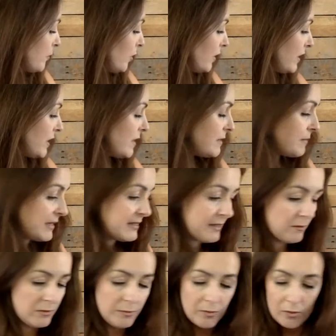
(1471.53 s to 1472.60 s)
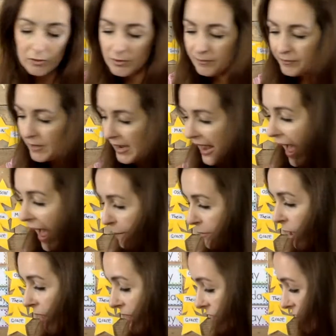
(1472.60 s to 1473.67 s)
not going to use my soundboard. I am
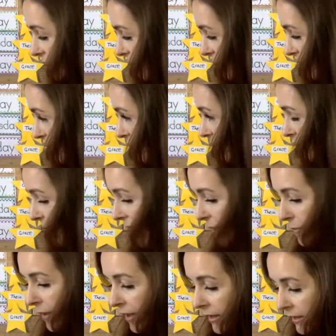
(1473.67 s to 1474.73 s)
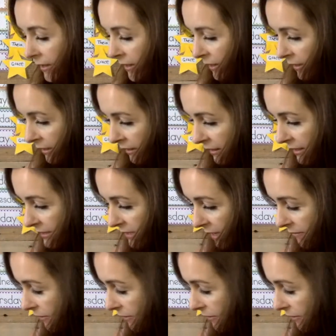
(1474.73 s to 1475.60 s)
going to use a bit of paper. Let's have